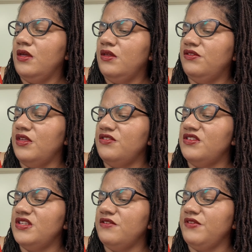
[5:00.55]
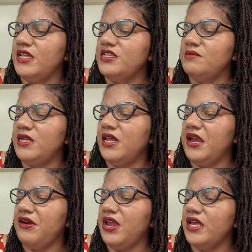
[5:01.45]
sensitive, intimate
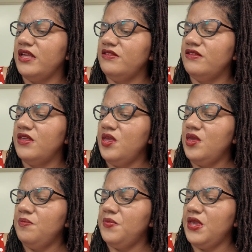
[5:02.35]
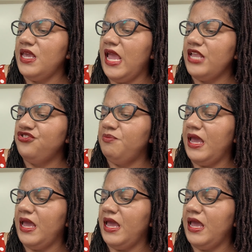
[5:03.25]
areas, pH